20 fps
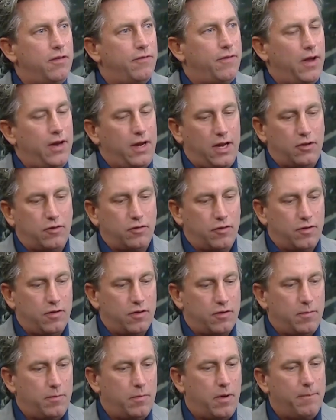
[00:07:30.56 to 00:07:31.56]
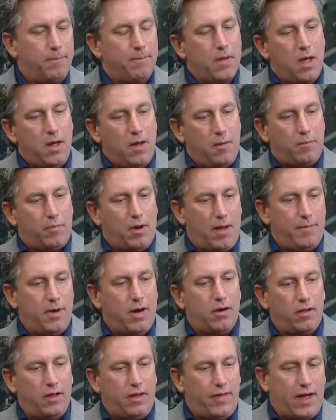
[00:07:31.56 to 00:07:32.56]
the financial system, but
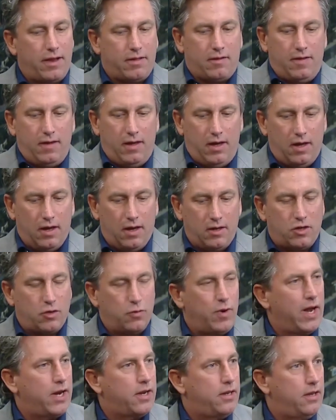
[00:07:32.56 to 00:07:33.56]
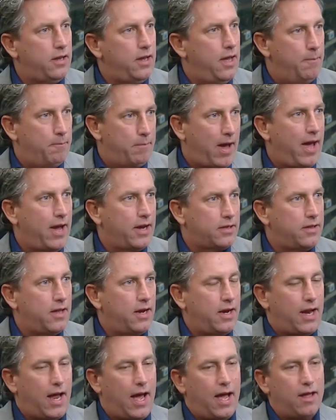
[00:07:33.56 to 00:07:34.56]
primarily that's the direct impact that
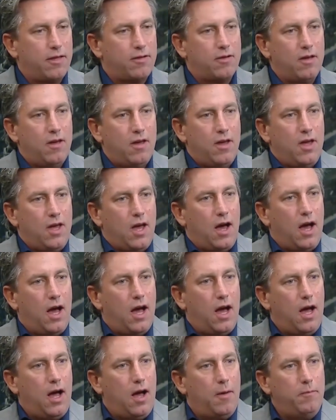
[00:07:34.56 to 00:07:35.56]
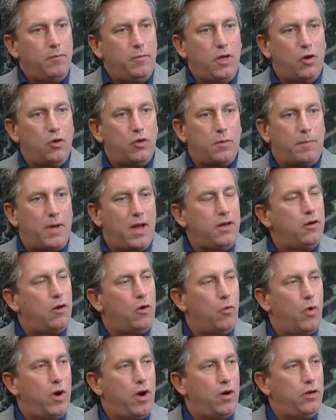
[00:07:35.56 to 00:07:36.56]
it has. Depending
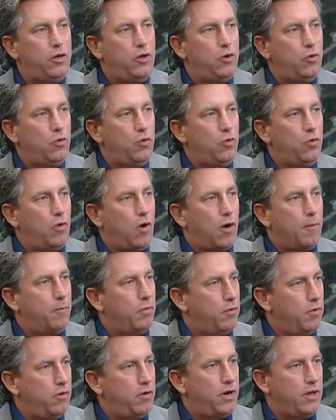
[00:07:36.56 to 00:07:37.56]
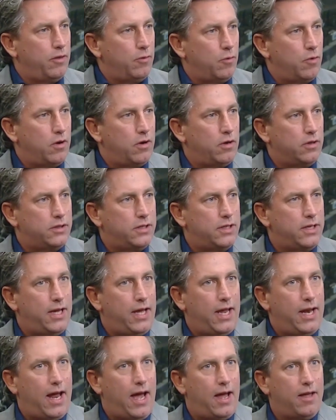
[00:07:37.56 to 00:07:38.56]
on where you are born in the world,
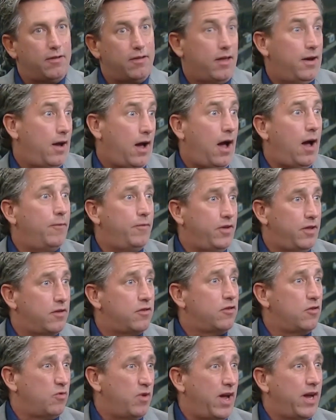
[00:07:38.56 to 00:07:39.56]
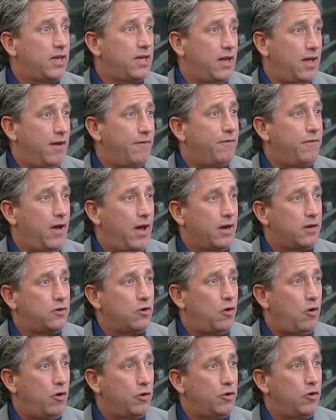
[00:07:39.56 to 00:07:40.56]
it has an obvious direct effect
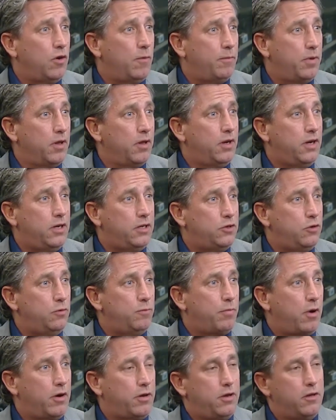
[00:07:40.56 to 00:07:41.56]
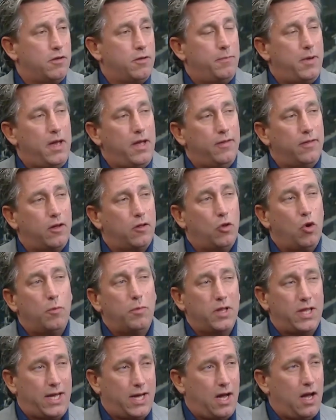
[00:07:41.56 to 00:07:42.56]
on your ability to participate in a
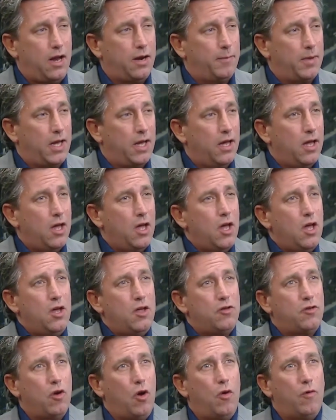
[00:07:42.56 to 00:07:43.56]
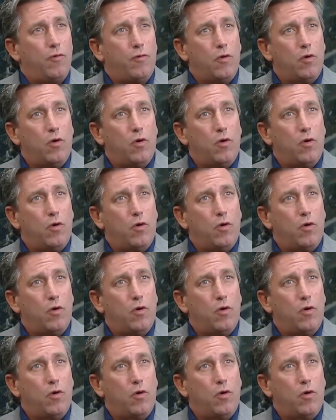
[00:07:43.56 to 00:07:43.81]
global economy. So